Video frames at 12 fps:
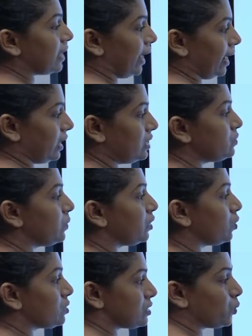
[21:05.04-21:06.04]
held
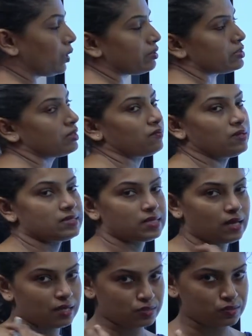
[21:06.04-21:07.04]
because the question was
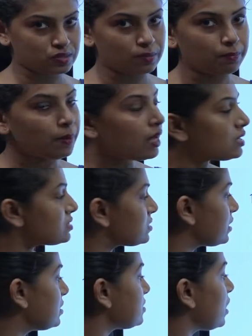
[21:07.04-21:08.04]
asked using past
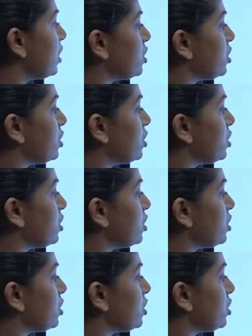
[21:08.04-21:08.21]
tense.